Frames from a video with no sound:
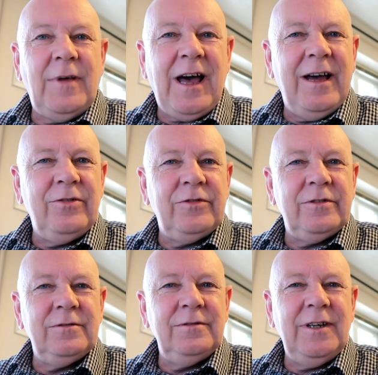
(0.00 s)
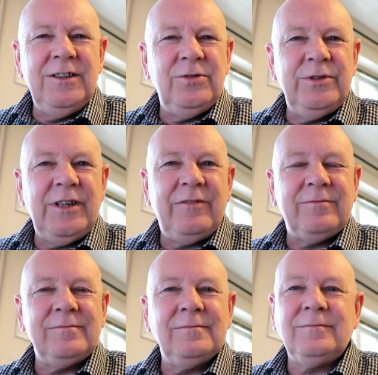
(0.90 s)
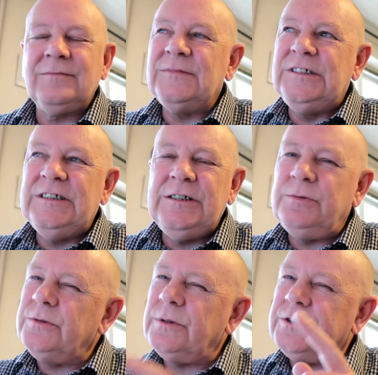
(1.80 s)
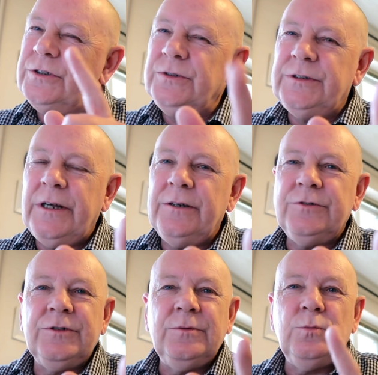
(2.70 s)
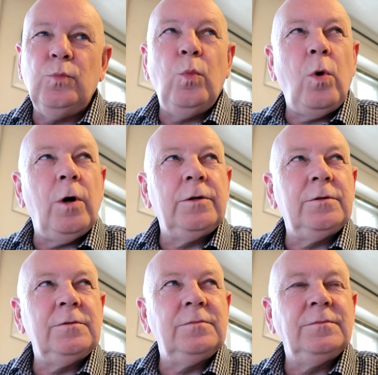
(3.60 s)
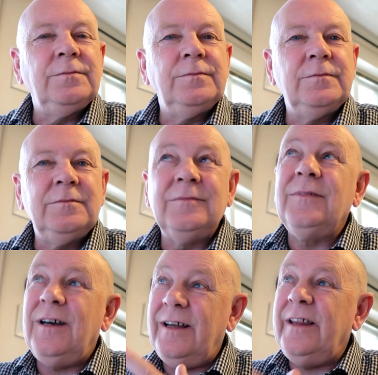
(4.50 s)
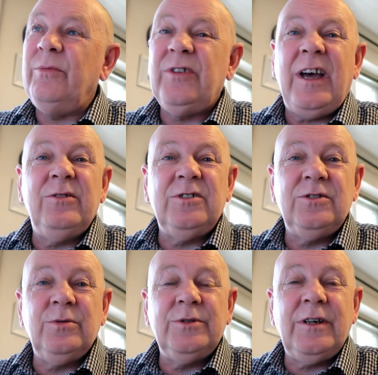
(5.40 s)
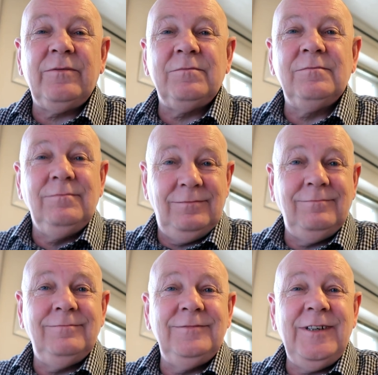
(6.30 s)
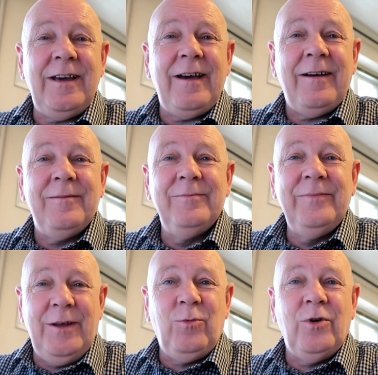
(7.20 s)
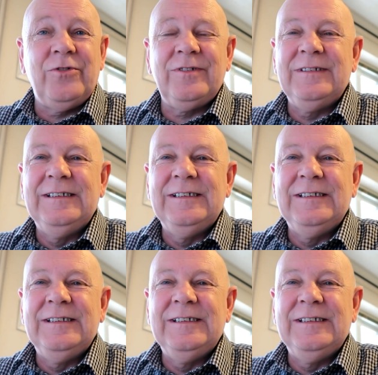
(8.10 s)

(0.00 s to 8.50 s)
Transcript: house in Soi 7. So this was what, 2001? There was a house in Soi 7. Yeah, there was.